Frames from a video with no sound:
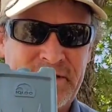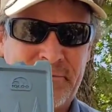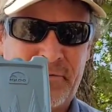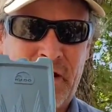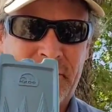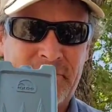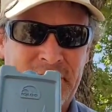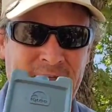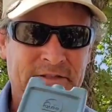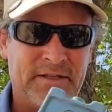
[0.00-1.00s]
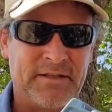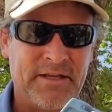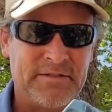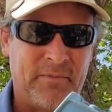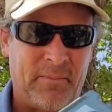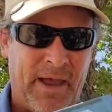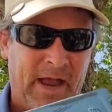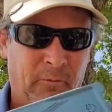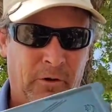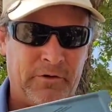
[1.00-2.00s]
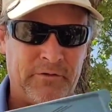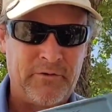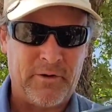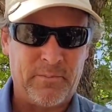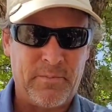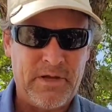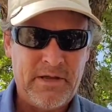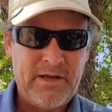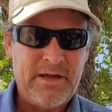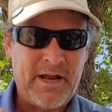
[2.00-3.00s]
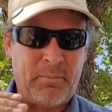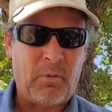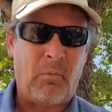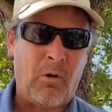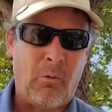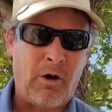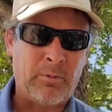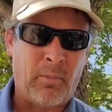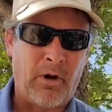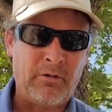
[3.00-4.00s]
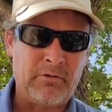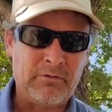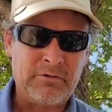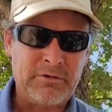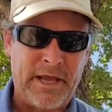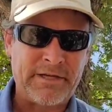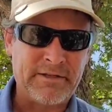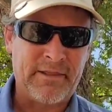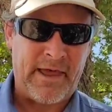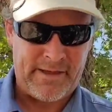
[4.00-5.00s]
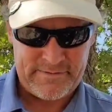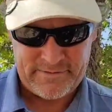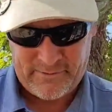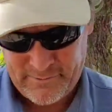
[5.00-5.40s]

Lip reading: And what I do is I stick these in my bag, 1 or 2 of them, and I put my water bottle next to that so